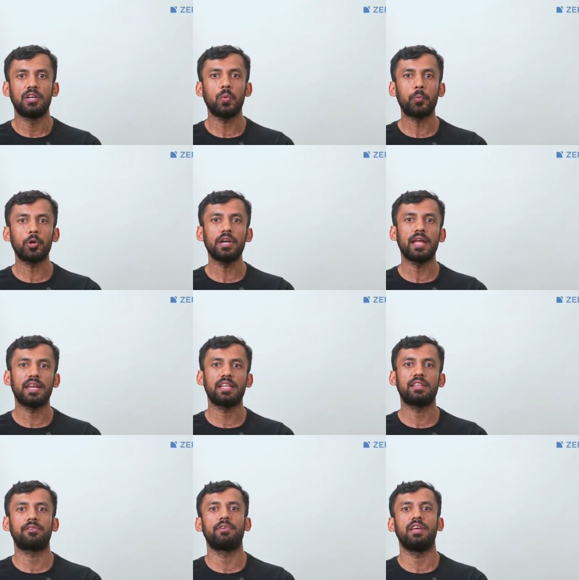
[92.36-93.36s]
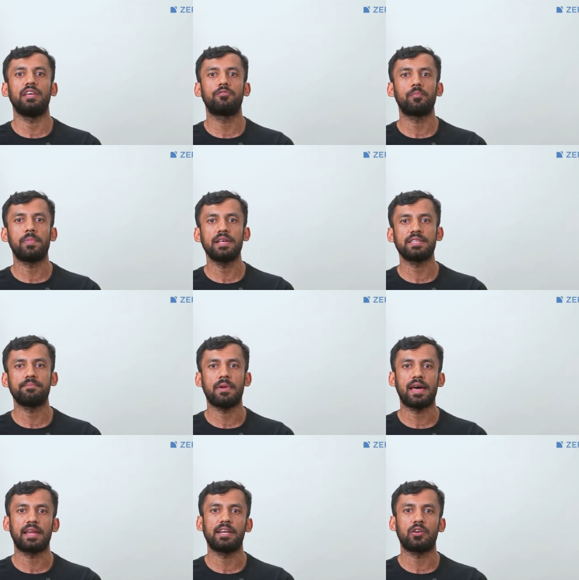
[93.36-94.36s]
To put it another way, if you place a
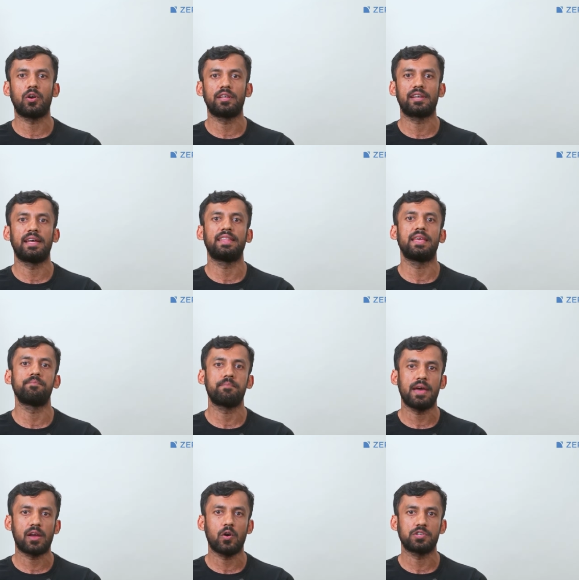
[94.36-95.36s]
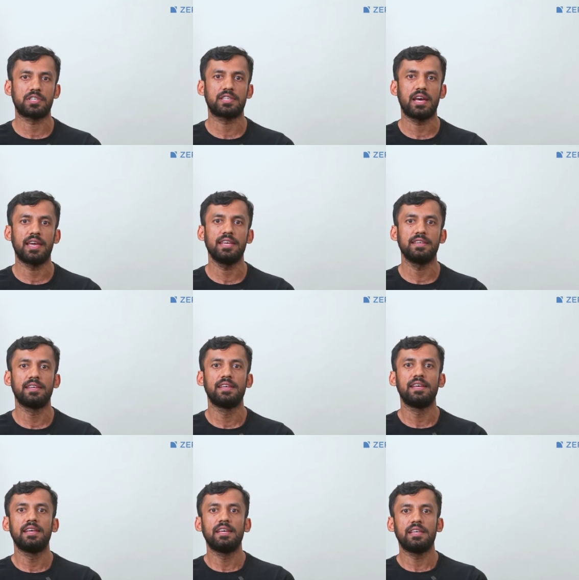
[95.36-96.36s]
market order and the impact cost is high,
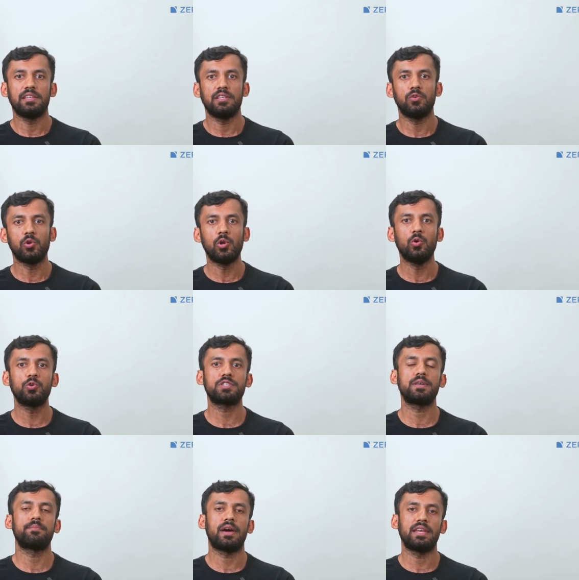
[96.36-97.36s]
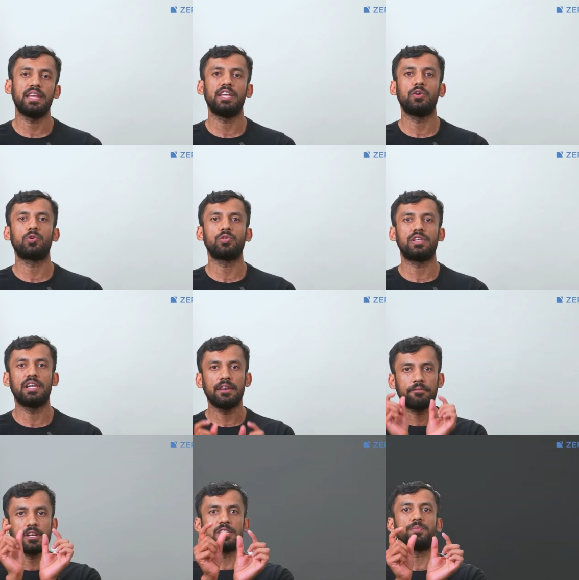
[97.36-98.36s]
you lose the money due to the
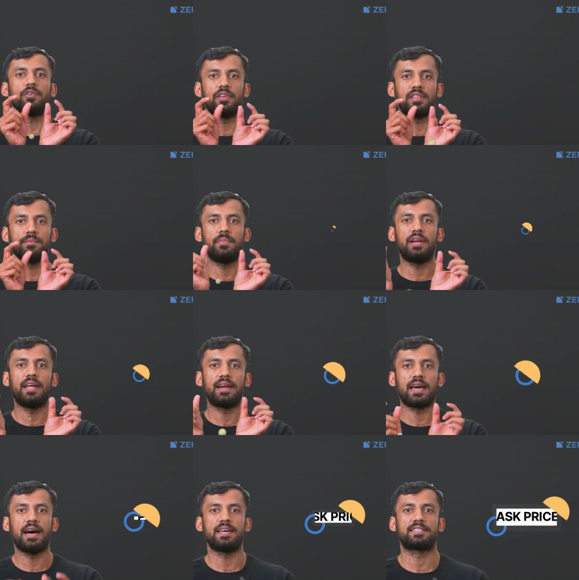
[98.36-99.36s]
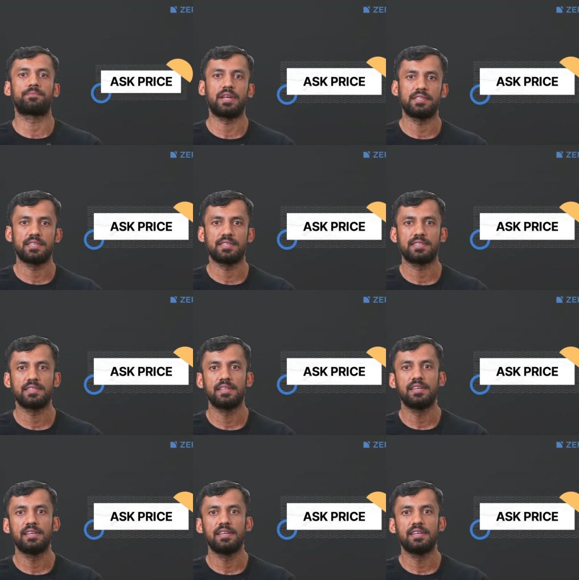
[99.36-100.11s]
difference between the bid and ask prices.